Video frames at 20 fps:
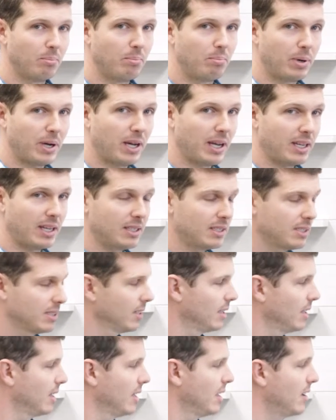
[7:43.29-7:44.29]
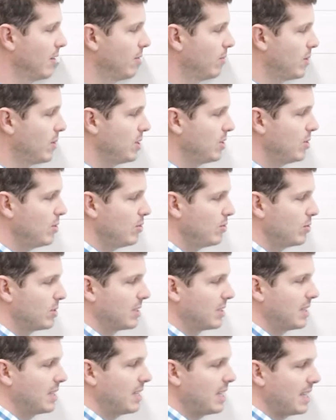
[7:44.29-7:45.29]
But if we use
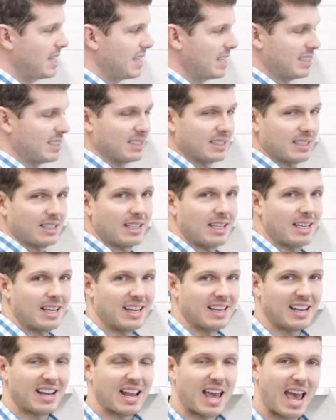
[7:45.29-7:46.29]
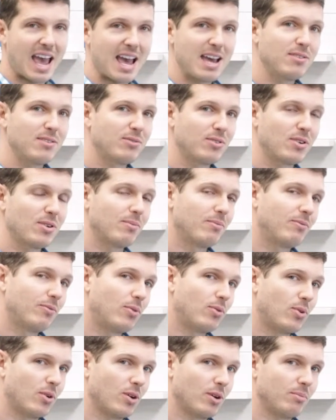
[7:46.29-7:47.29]
this in an adverb
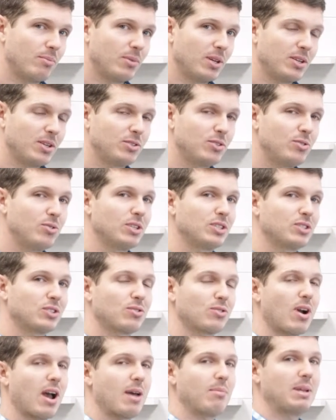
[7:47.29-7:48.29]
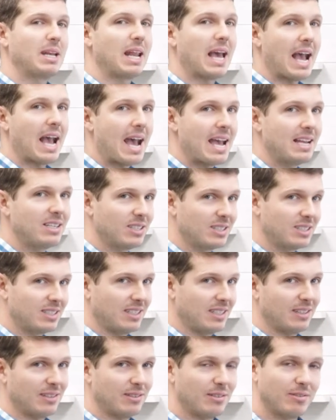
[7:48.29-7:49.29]
form to describe an
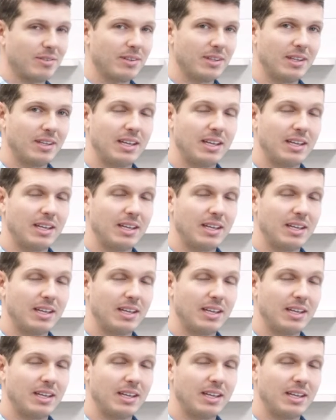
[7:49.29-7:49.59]
adjective,